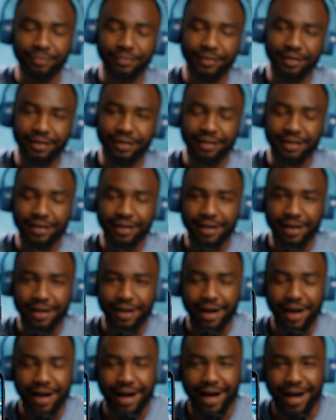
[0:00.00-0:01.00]
you actually come to
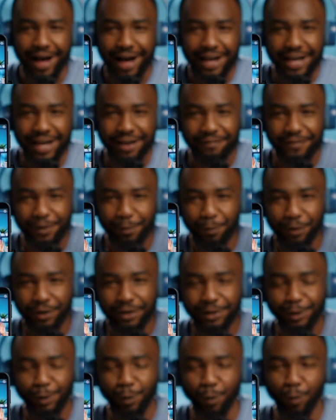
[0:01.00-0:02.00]
filming them
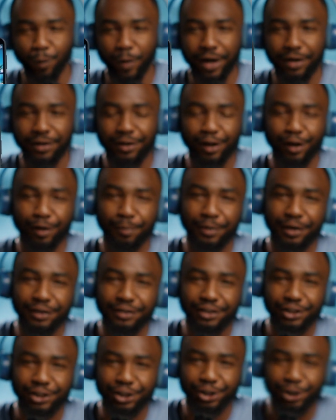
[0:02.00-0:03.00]
or closer
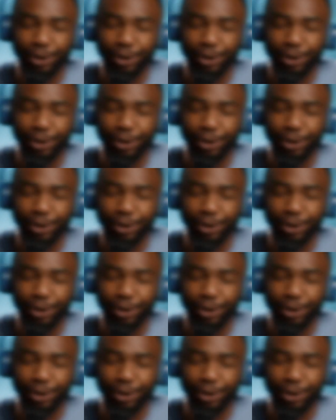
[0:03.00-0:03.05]
inspection,